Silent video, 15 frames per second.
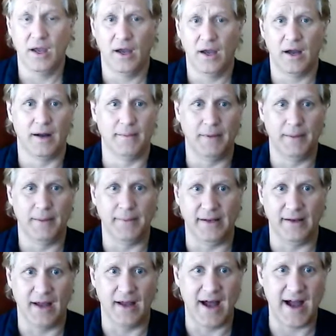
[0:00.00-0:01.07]
I
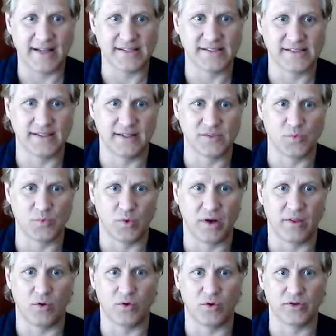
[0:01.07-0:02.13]
mean, Hawkinson is one of
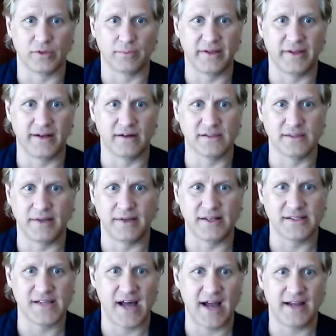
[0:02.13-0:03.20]
the older players. I mean,
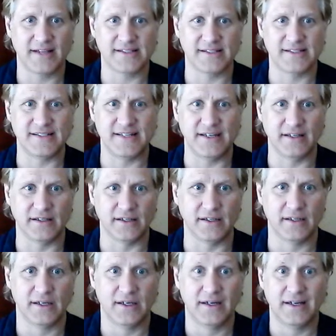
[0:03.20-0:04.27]
it's Hawkinson, Thielen,
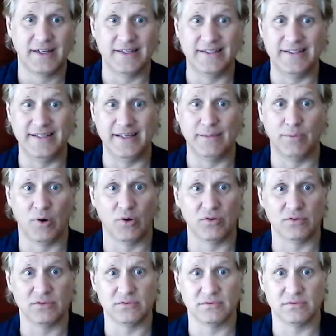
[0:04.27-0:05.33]
Debo,